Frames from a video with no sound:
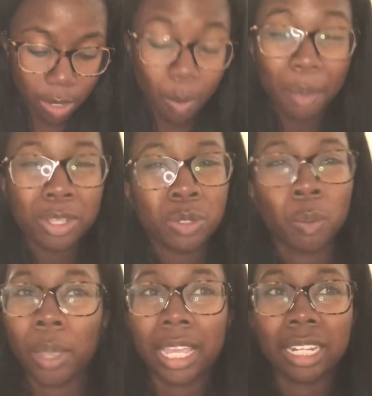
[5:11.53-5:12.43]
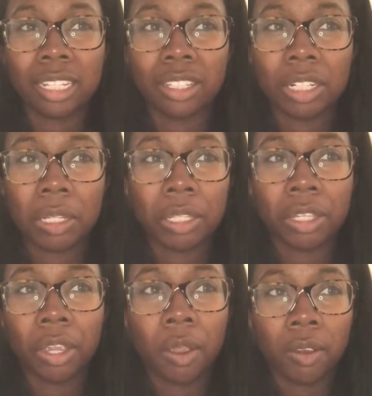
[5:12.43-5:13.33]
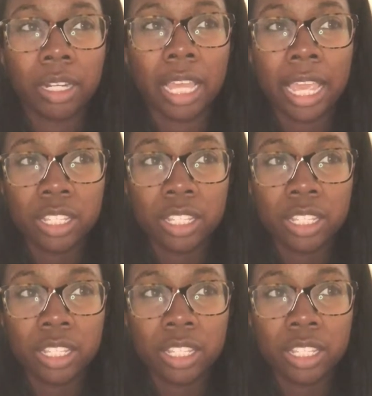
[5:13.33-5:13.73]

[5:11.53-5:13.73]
Why would you win? You know, you're already,